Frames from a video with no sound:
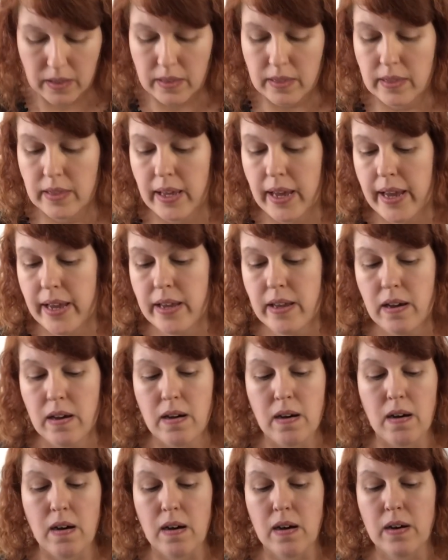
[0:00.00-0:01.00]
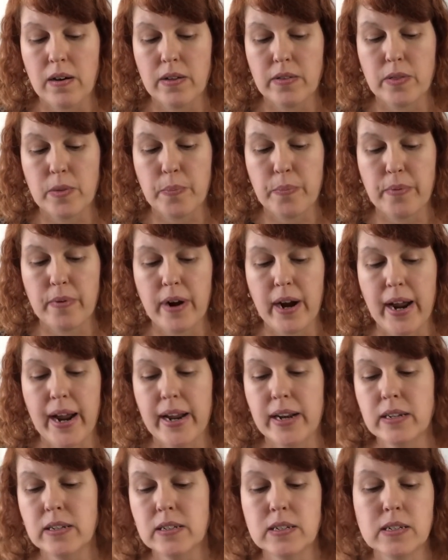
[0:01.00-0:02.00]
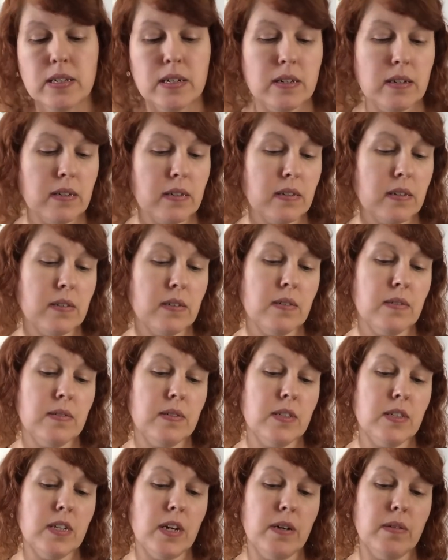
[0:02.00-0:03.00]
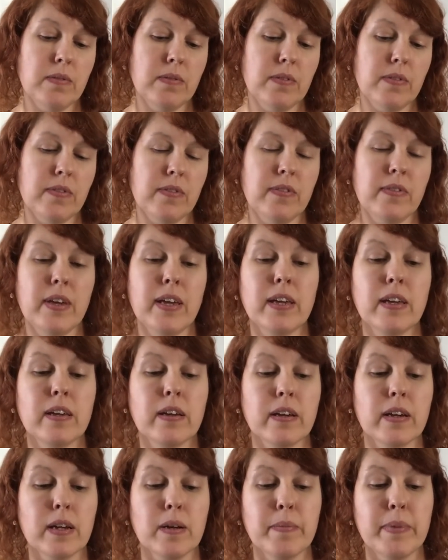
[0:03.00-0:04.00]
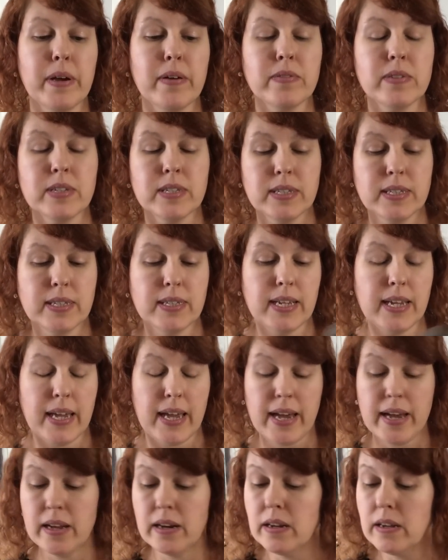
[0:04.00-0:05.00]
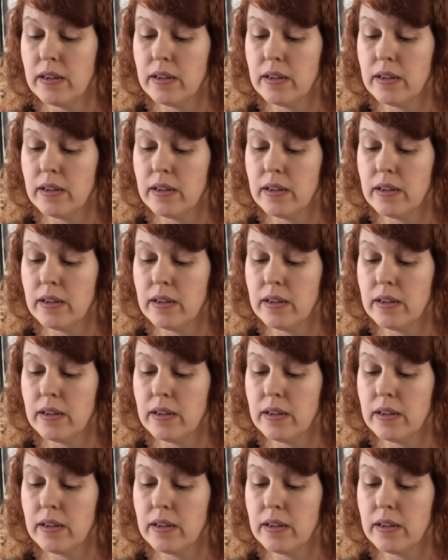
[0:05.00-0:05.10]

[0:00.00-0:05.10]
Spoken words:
They are the brand, I don't think you're going to be able to see it,